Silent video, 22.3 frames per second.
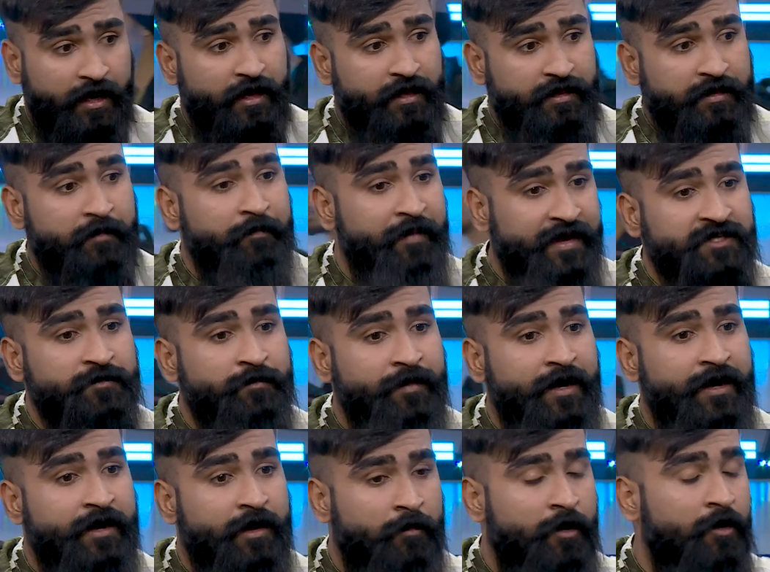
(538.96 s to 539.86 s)
the best
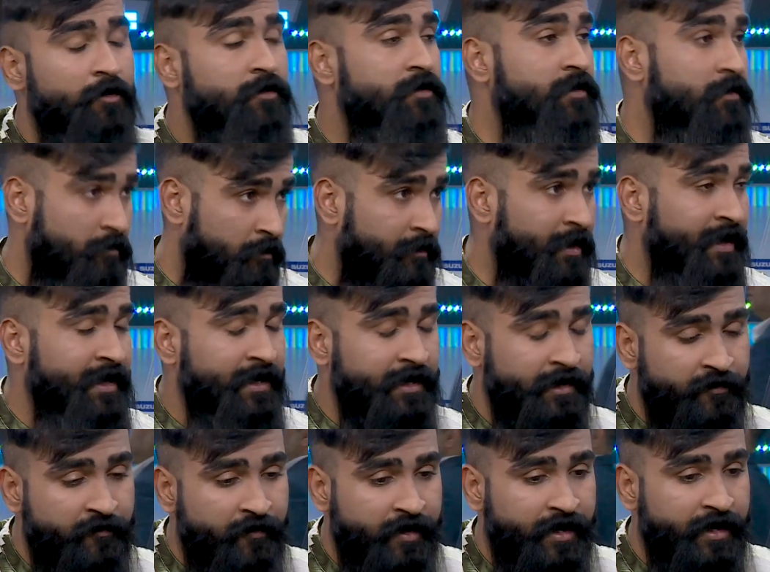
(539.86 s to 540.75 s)
part about my
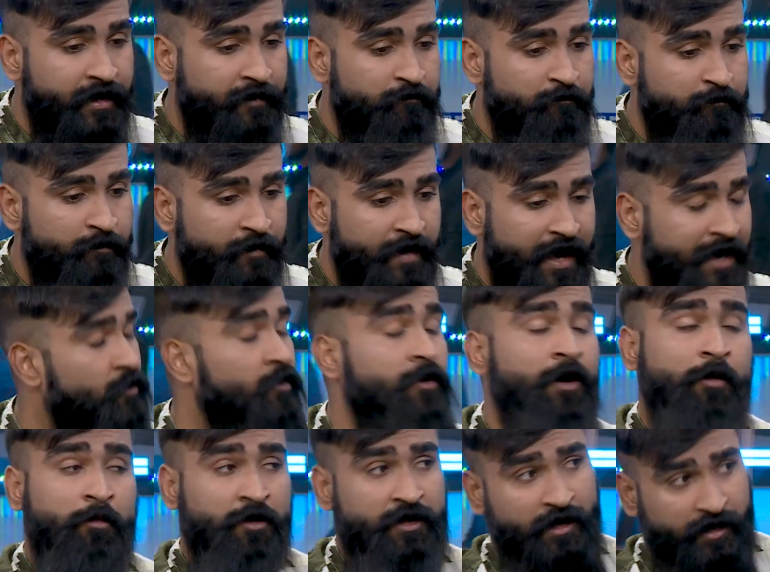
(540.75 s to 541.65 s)
country, I don't
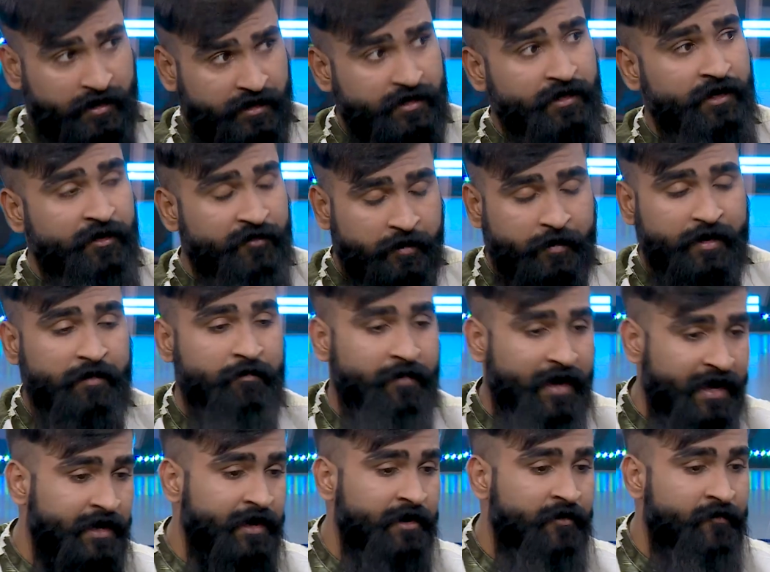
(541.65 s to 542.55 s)
know about other country, but
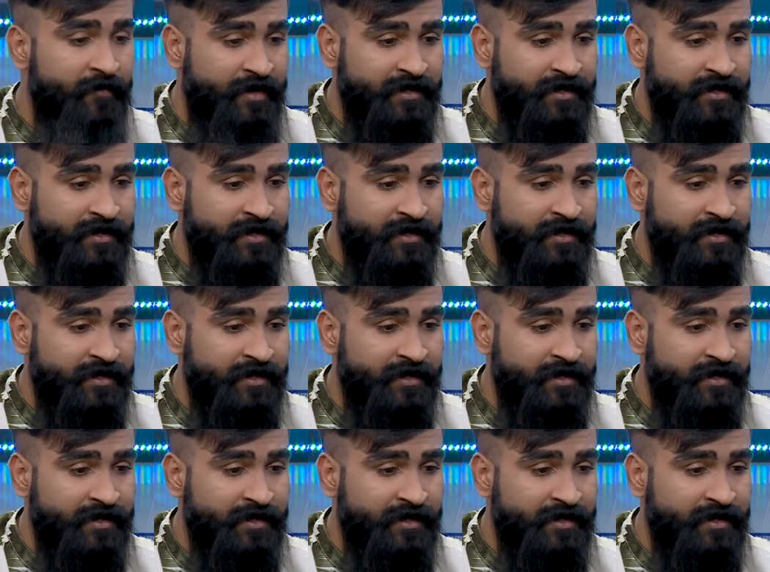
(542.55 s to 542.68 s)
my country